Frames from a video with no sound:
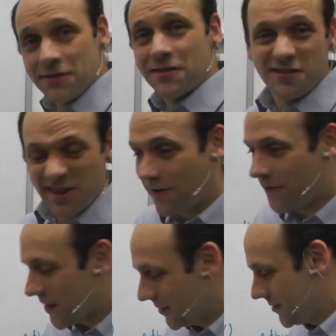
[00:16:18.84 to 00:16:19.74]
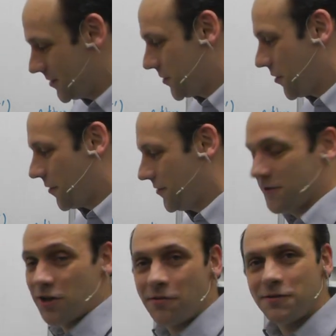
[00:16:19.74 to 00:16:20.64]
is kind of fun. Just thought
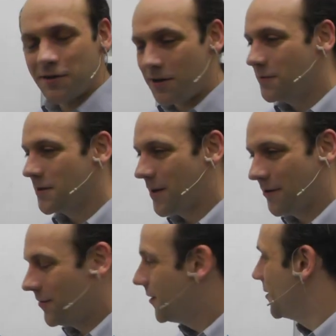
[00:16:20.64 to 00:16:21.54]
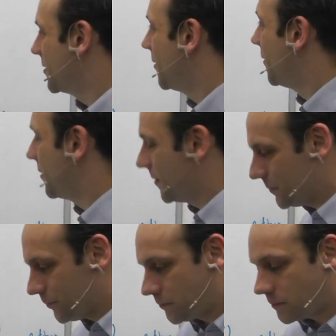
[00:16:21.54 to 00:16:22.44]
I'd show it to you as a bit of an aside.
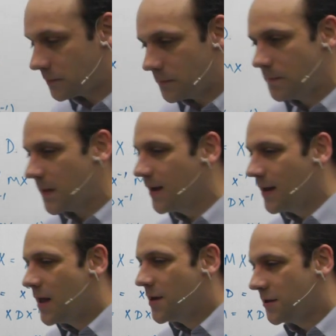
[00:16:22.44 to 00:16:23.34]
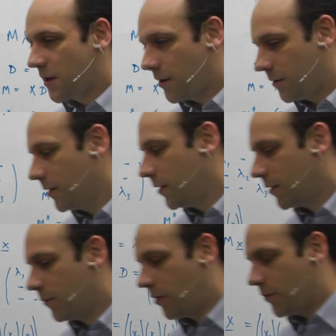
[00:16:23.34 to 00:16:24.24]
So
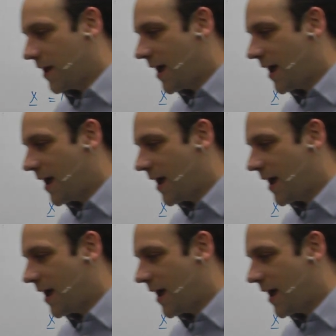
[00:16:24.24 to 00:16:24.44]
what we